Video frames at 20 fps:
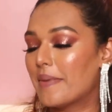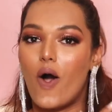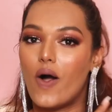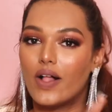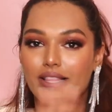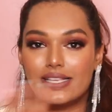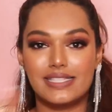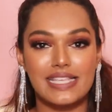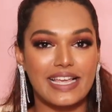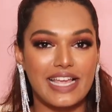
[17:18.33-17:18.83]

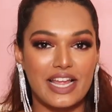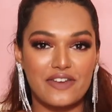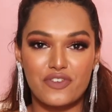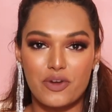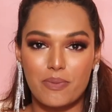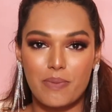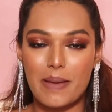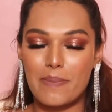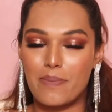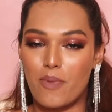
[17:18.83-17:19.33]
All this I get
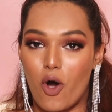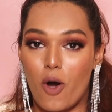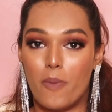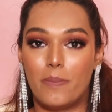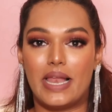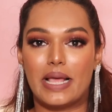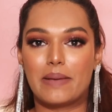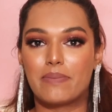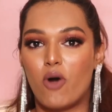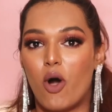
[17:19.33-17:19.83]
from my mom.
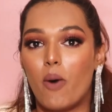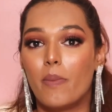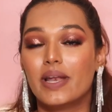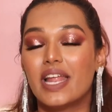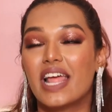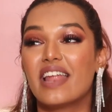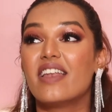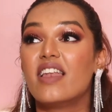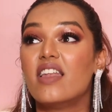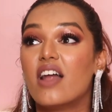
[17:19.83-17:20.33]
Like, mom and
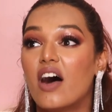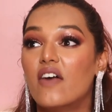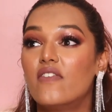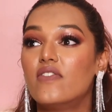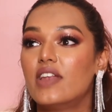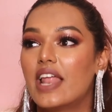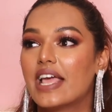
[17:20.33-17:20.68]
I love,